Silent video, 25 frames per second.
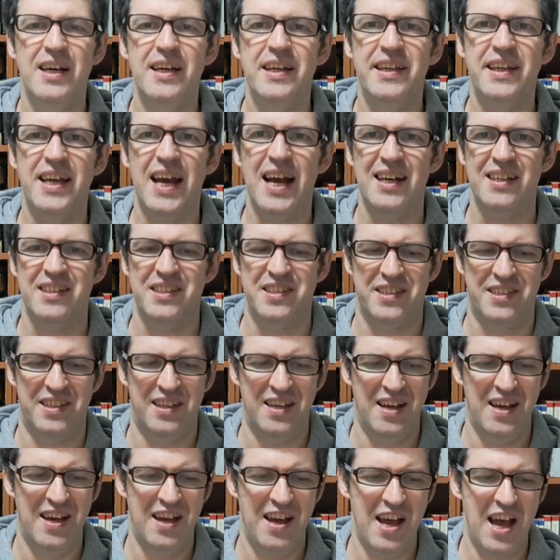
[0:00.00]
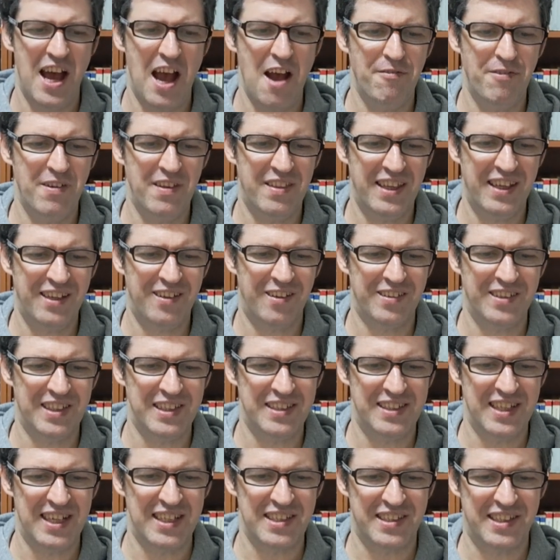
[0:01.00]
Yes, everything on the
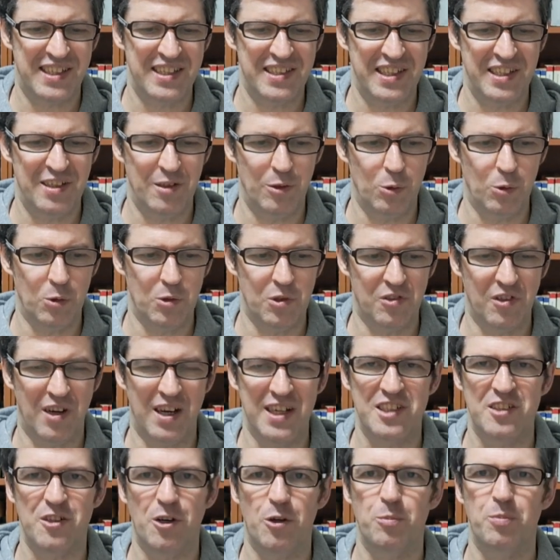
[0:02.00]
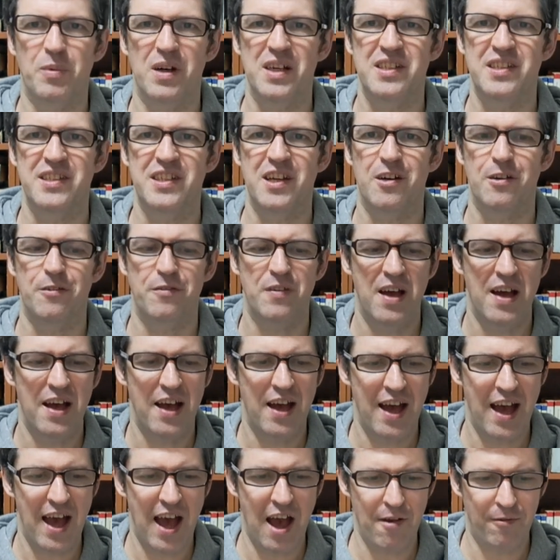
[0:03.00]
desk is in order, I told myself,
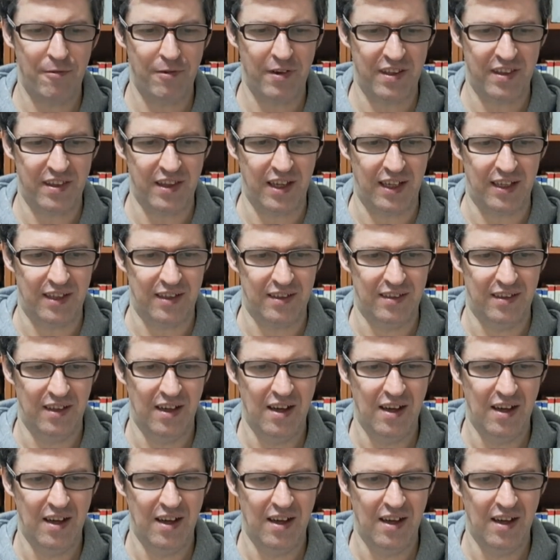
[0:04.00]
everything.